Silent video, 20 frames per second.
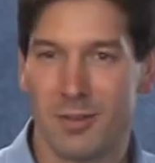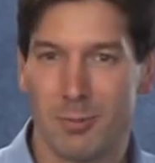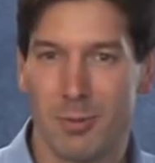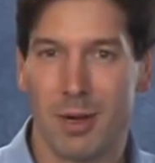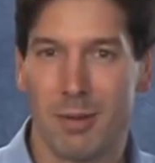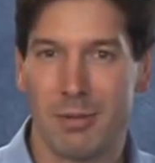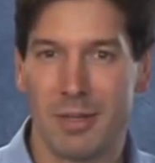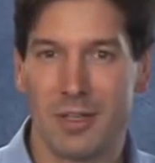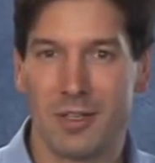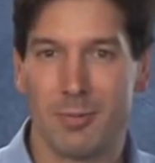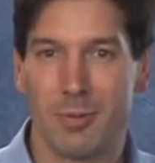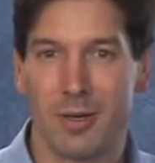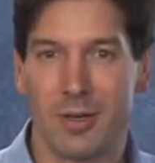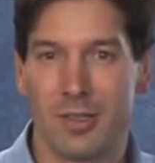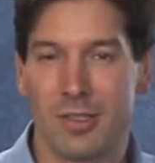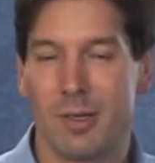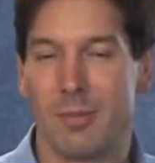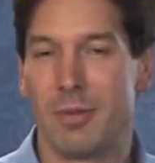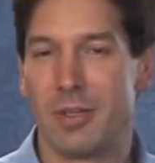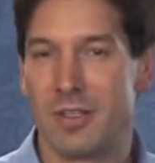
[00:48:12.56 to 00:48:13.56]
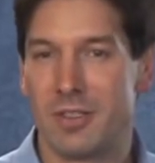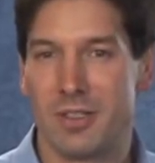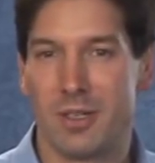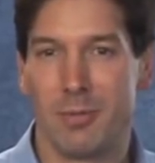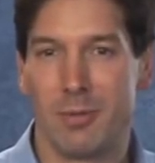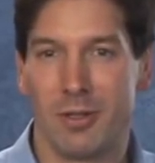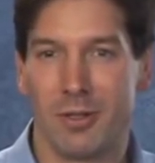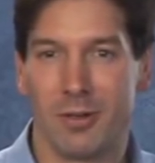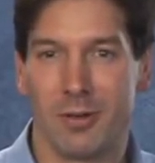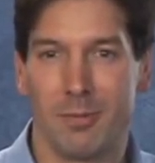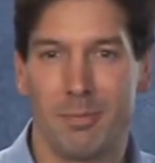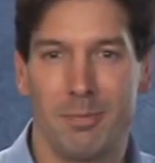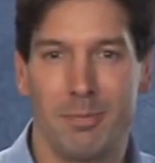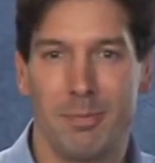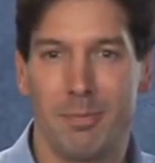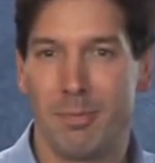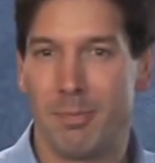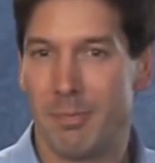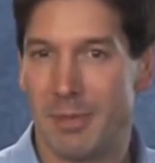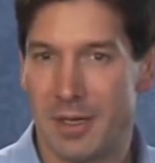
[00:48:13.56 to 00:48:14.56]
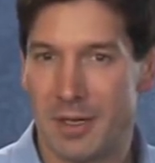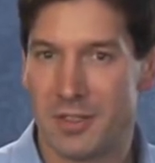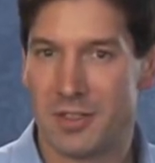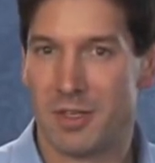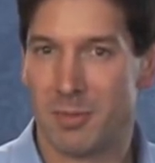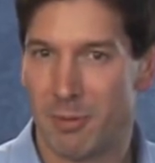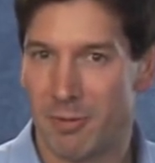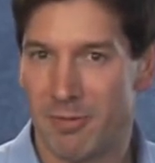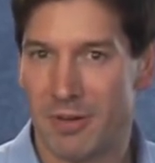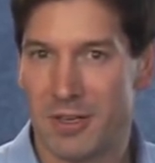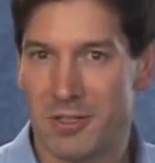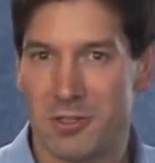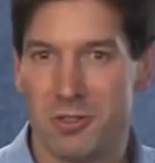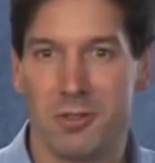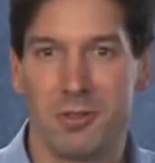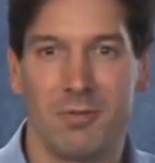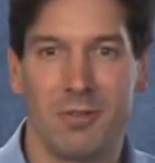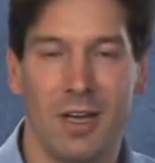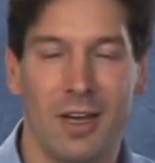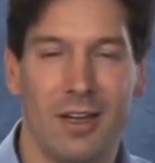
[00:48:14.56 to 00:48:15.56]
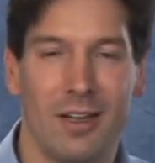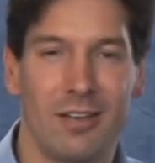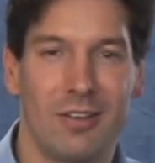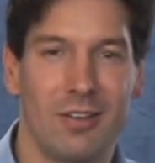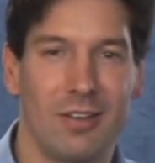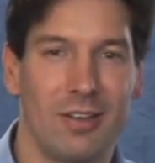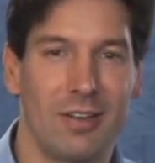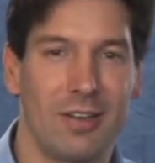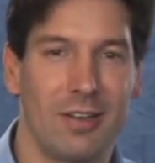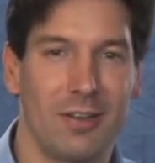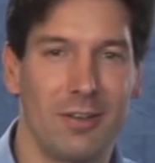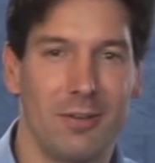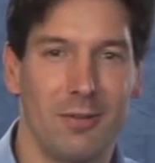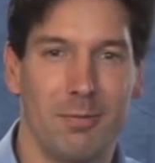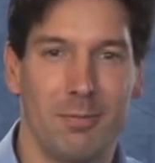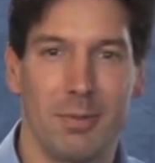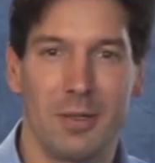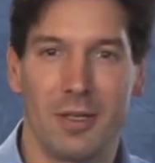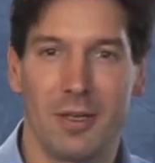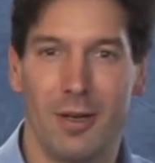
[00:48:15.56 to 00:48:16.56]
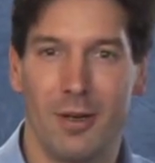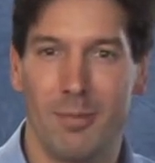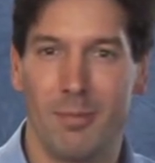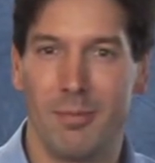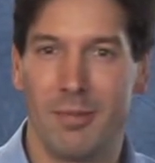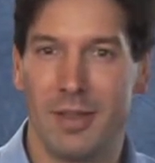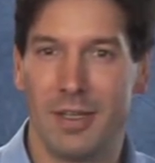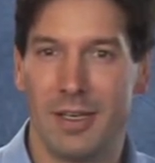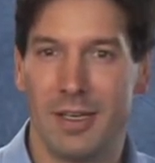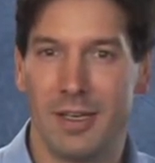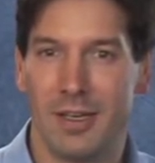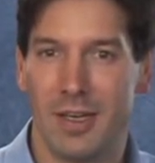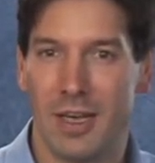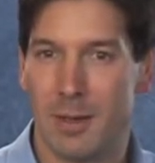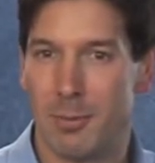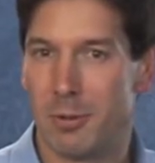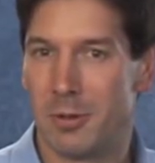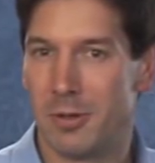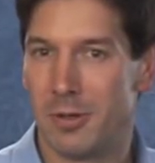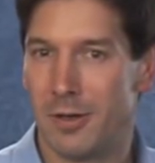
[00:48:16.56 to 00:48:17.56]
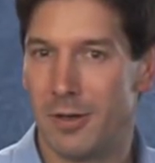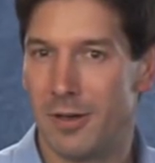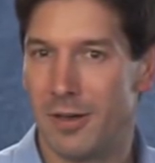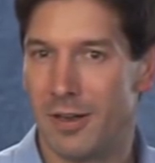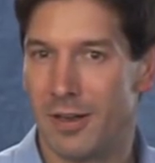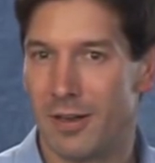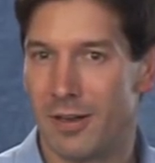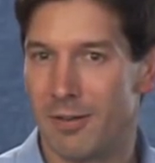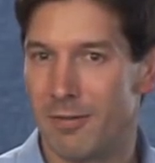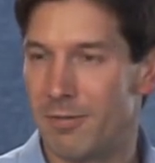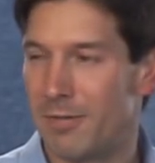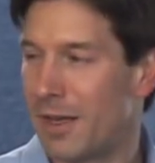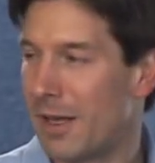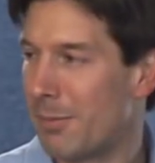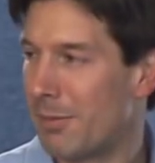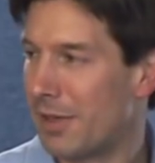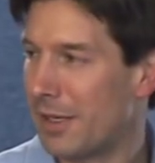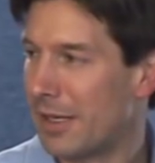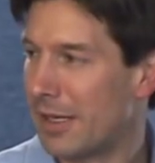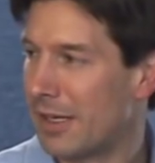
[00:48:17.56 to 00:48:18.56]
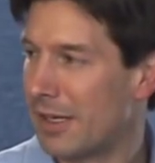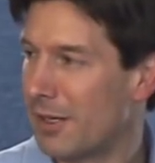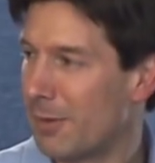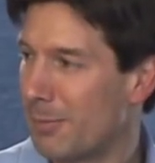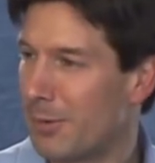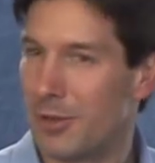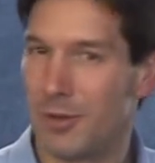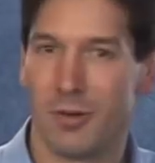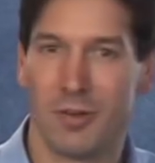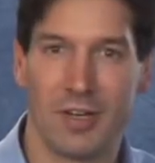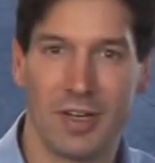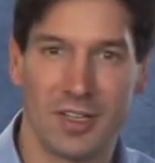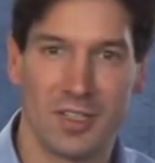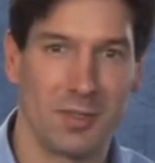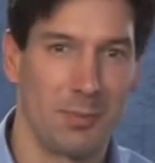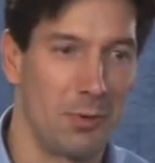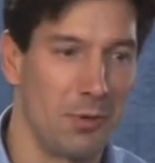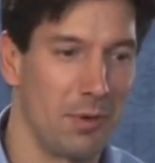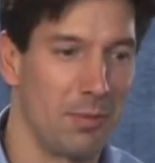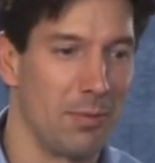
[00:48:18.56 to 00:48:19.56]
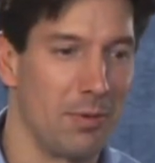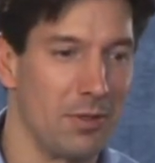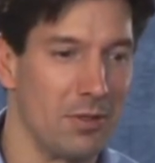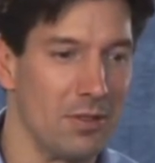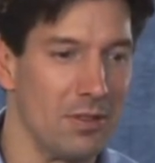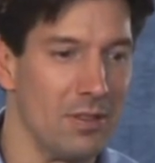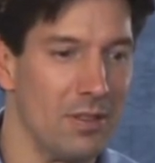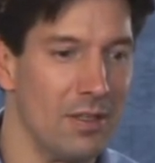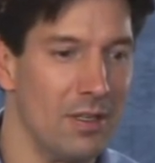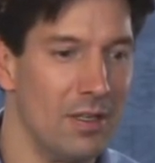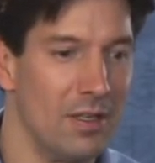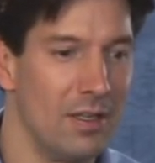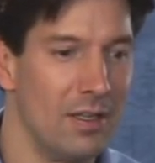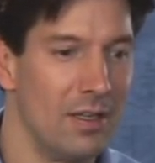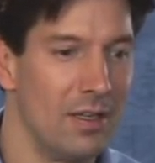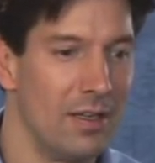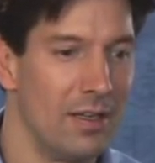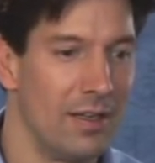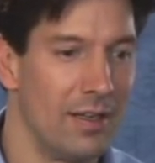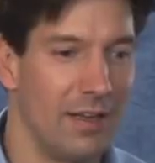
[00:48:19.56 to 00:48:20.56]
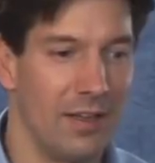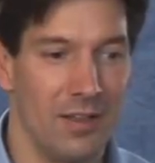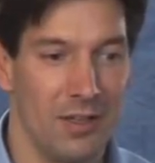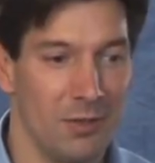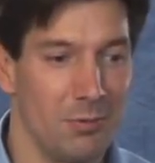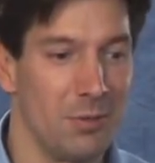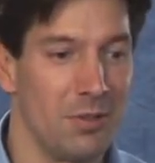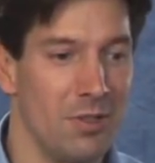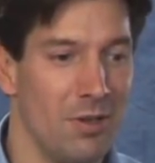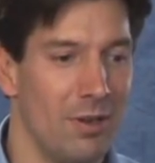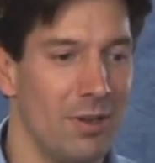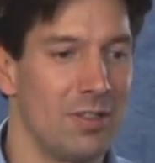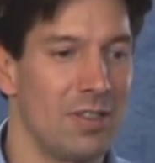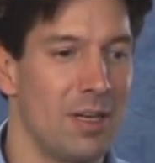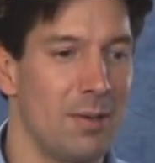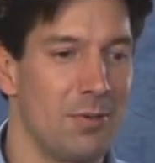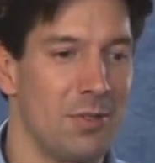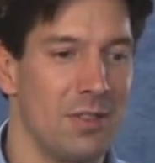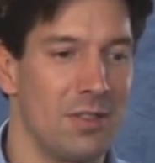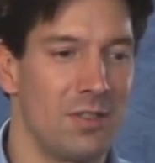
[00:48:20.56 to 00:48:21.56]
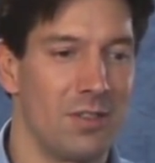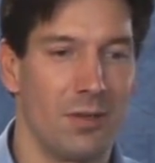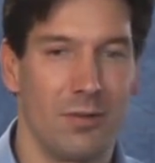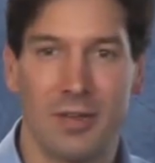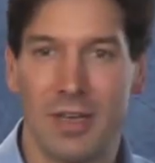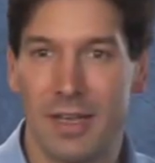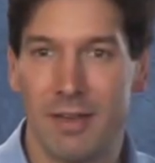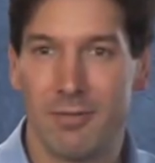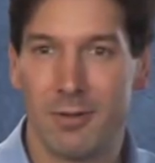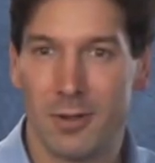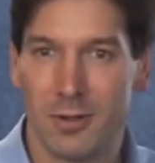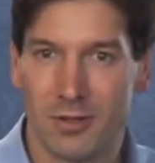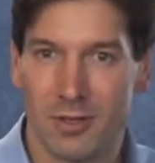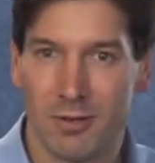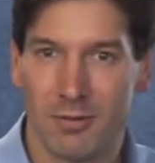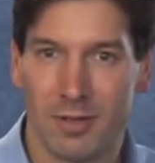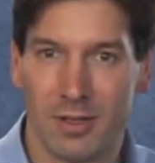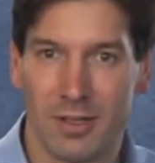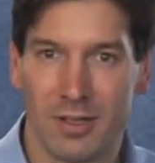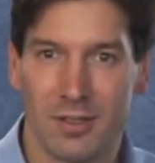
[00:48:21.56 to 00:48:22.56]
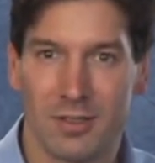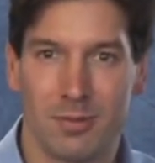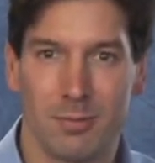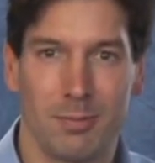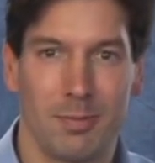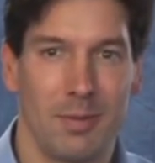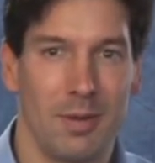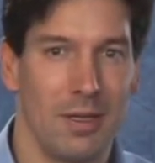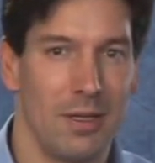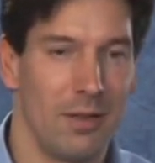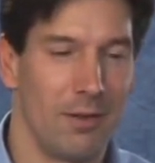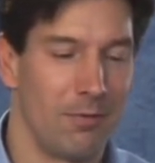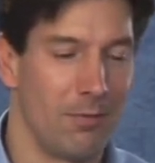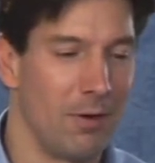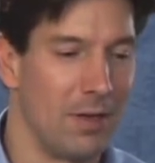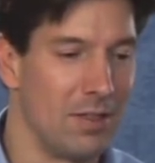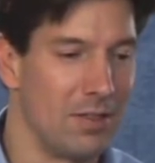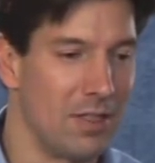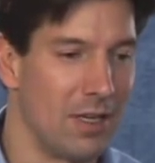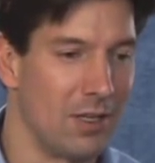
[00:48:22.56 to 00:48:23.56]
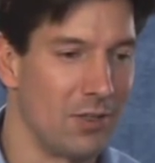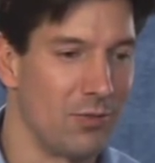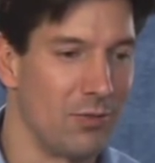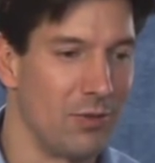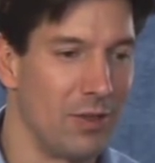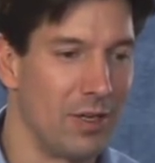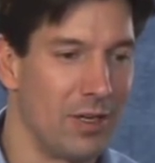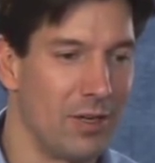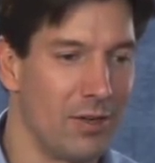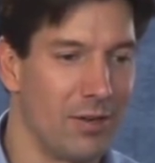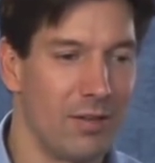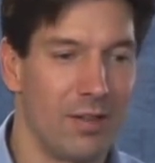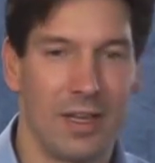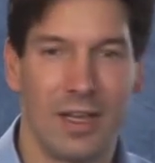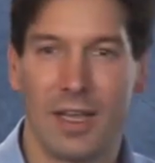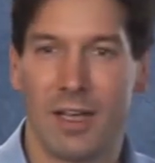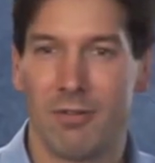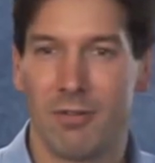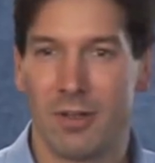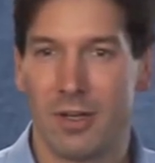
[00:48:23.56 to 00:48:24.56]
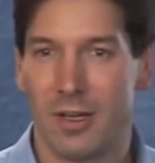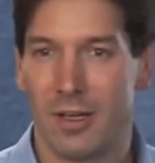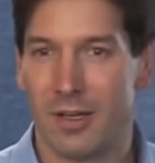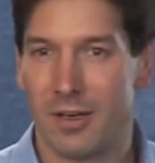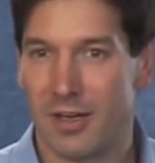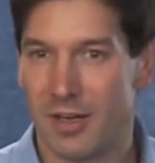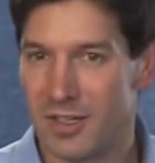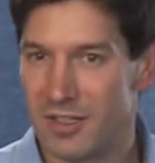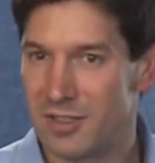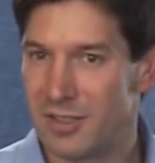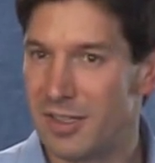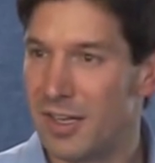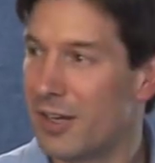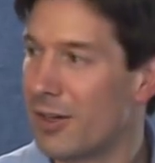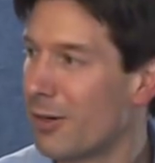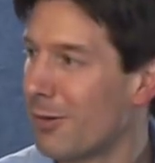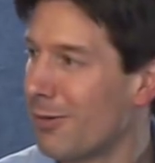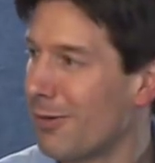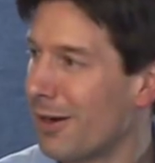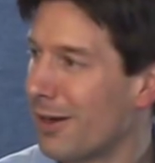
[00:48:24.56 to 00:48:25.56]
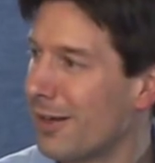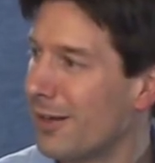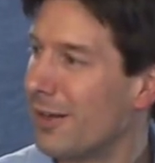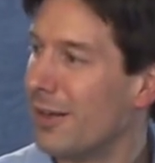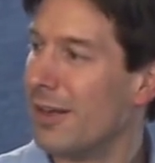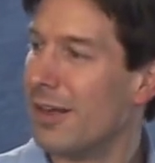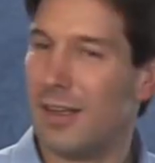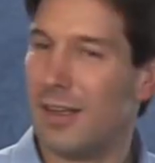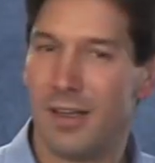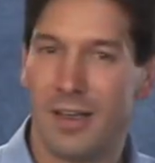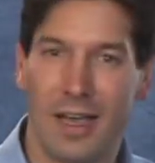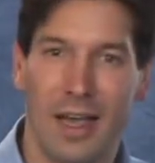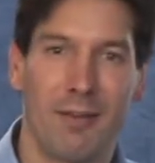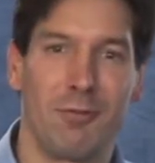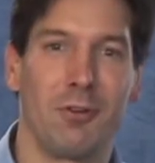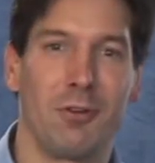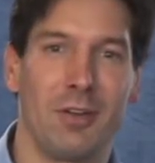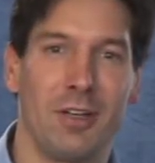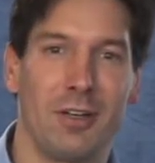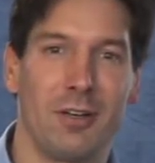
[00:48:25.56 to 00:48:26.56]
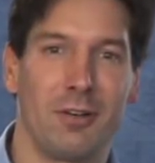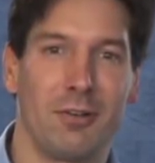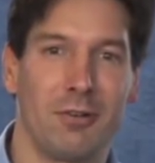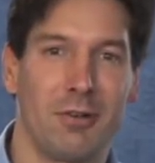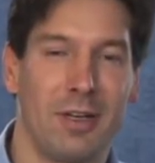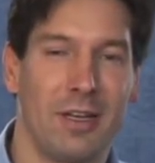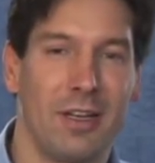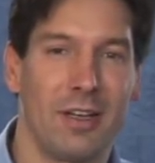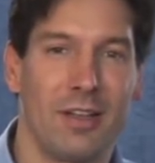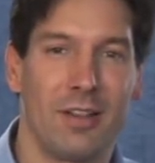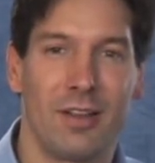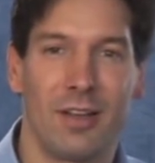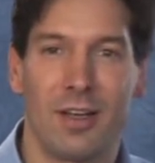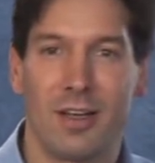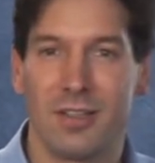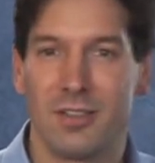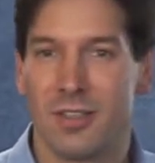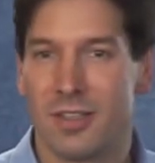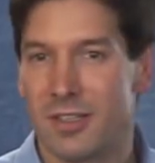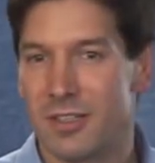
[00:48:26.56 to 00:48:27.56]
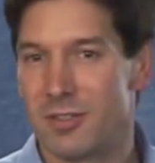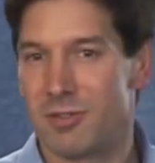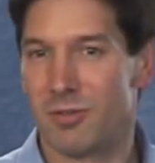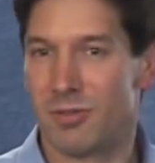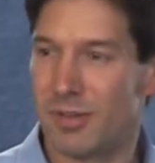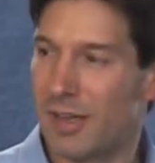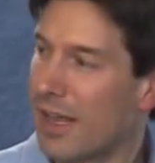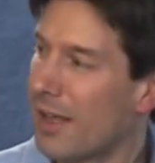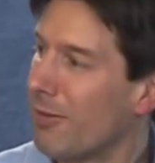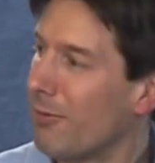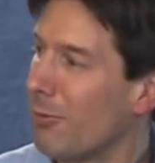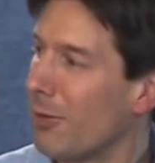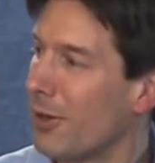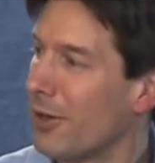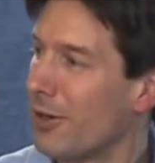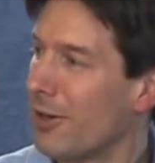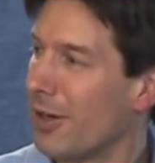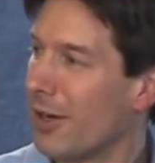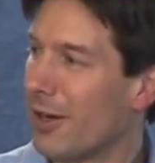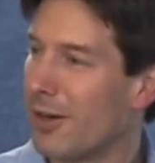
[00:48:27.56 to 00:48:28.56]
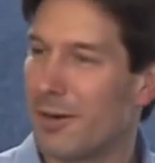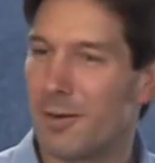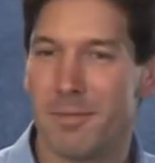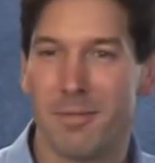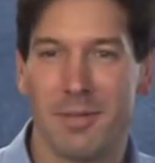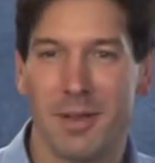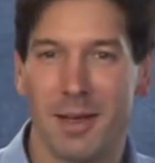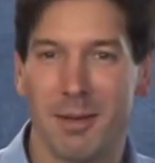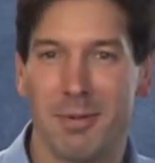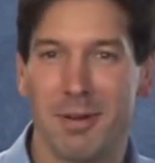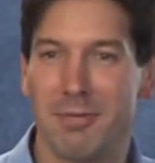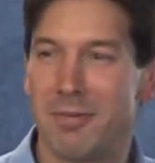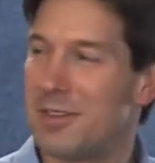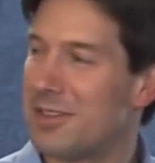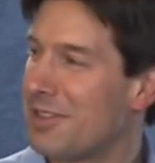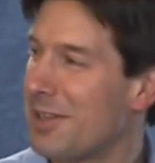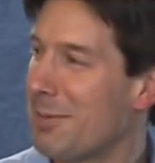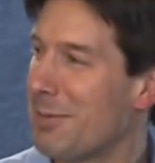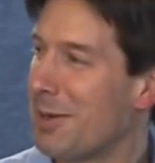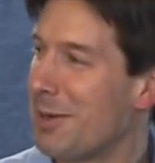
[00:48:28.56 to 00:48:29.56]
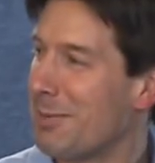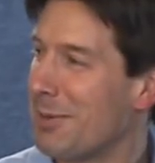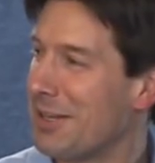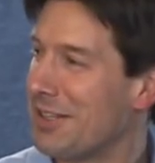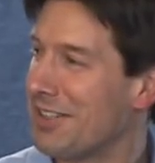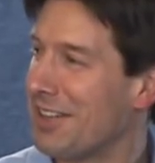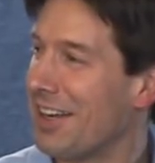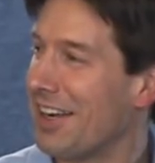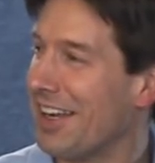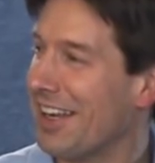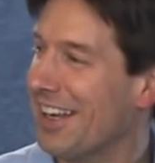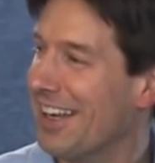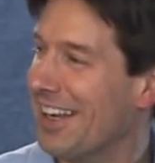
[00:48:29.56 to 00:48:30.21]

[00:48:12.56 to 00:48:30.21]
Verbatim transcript: probably experienced something similar. Because the profession you've got, uh, you've become the neighborhood and family computer tech support person, and this was no exception. So Dave goes over to this friend's house for dinner. They have a nice dinner, right? after dinner drink, and the guy says, Dave, while you're here, how about if you step into my study?